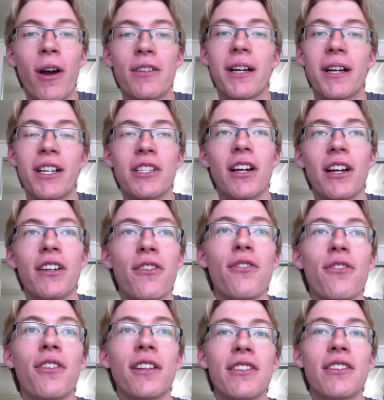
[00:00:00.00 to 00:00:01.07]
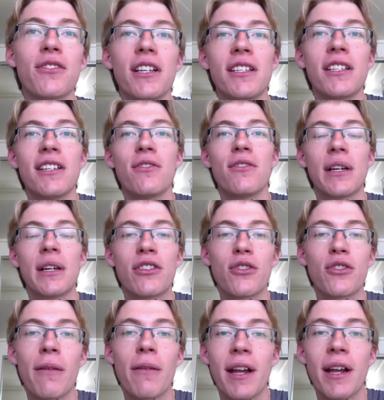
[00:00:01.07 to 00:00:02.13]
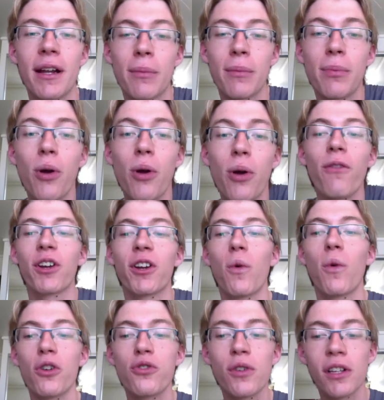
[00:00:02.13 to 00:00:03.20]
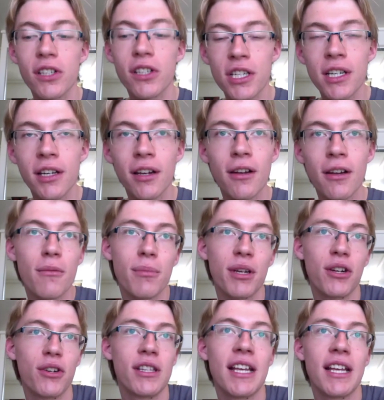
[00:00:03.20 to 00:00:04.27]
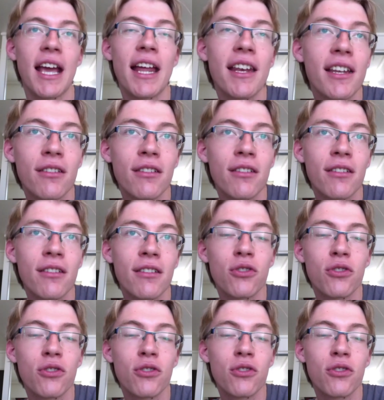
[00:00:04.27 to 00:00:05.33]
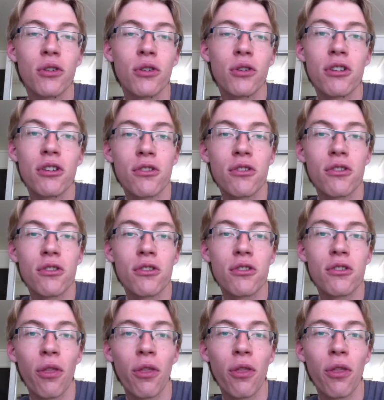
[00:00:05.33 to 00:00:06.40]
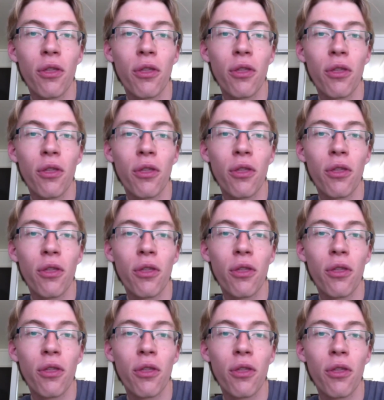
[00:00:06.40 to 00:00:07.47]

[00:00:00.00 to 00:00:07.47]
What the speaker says: direction. I don't think they should continue and try and make it the perfect quadrilogy, because the ending of Toy Story 3 just does not